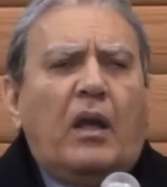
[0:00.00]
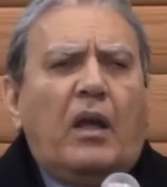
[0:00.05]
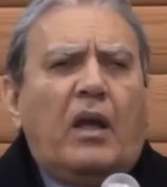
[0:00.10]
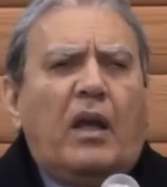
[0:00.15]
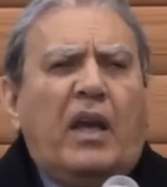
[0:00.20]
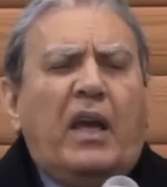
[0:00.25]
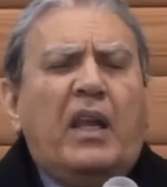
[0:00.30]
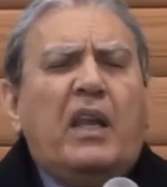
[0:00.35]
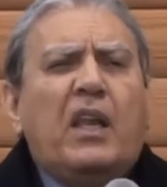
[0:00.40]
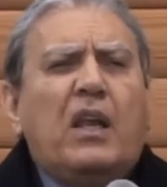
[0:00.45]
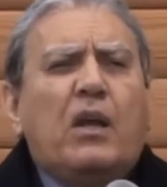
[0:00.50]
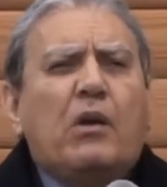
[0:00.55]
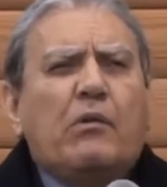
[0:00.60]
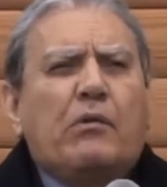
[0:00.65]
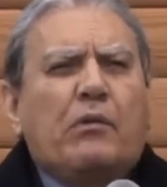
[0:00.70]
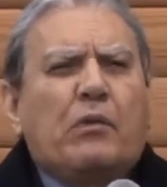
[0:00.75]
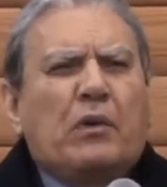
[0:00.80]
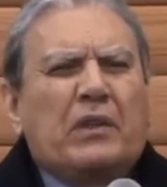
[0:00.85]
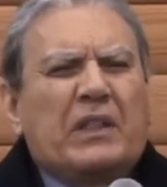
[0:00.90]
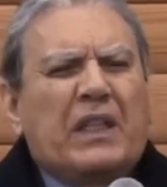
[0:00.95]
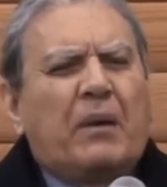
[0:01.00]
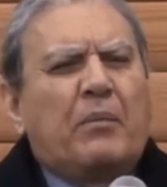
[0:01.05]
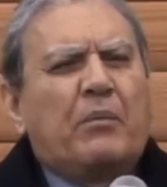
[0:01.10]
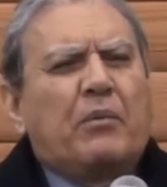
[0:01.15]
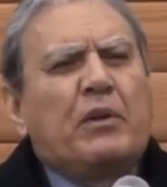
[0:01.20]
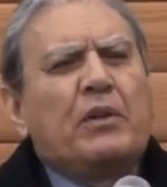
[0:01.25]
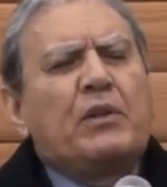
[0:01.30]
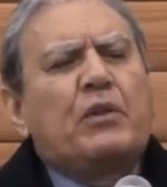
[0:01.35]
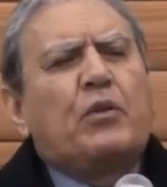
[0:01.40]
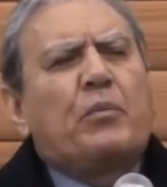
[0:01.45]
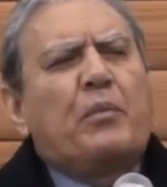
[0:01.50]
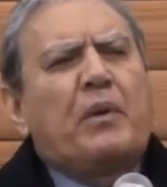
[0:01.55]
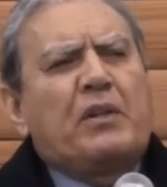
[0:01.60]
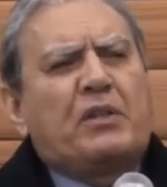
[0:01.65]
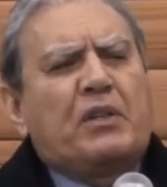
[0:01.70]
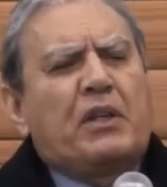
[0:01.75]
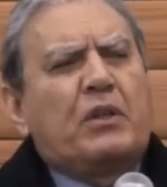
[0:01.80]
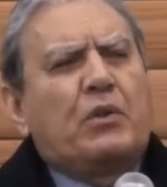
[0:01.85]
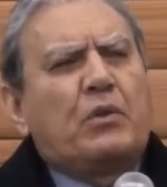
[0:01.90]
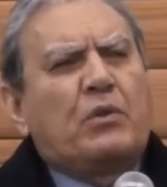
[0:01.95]
Any of what I'm going to
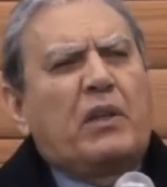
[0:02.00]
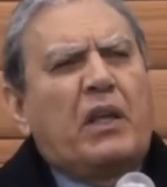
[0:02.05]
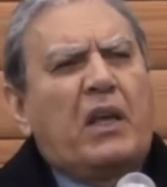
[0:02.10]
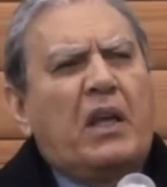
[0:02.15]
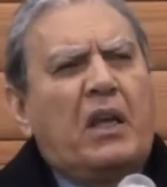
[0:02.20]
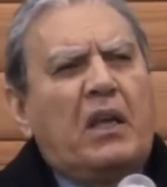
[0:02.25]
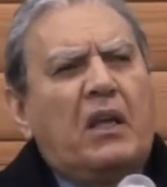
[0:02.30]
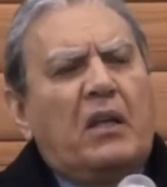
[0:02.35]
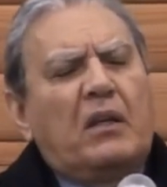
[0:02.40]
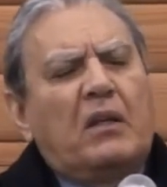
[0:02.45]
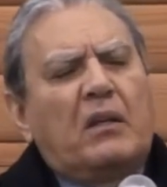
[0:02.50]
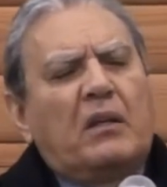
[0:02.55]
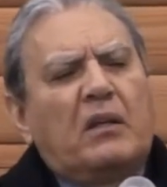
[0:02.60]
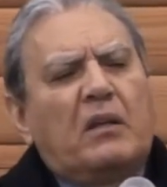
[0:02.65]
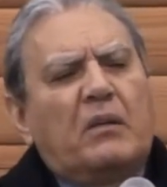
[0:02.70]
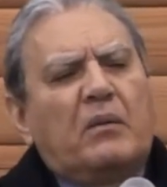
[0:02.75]
mention today,